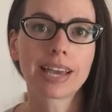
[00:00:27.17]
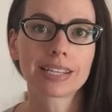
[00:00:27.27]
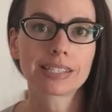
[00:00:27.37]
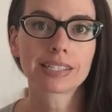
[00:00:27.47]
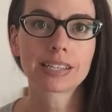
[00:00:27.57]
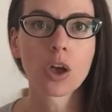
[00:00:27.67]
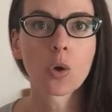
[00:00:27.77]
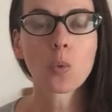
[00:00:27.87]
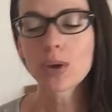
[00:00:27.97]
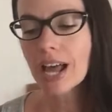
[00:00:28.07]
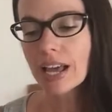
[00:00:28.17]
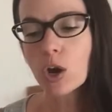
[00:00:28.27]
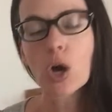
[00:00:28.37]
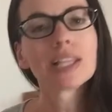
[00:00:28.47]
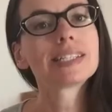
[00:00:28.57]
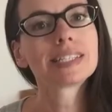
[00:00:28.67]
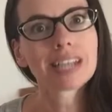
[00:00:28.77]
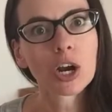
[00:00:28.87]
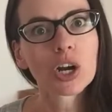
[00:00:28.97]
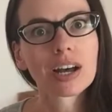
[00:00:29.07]
gets what I call a
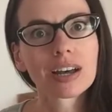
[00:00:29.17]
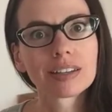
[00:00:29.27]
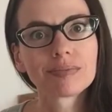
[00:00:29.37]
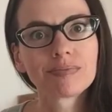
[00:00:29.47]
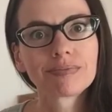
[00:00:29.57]
stair cut